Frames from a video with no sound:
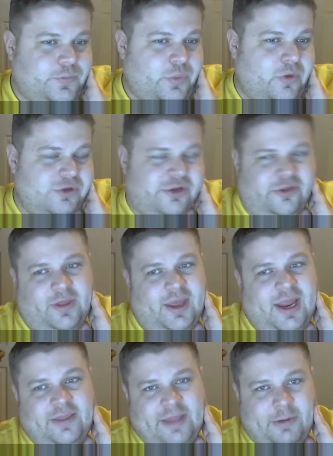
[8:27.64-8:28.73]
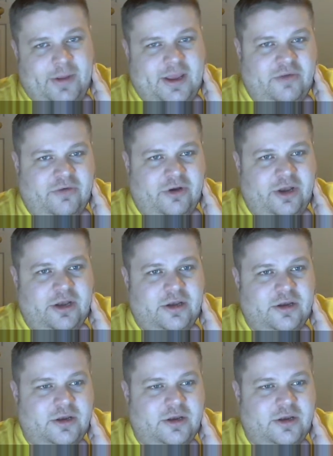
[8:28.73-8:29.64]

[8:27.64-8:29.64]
which is something, again, that will be covered in.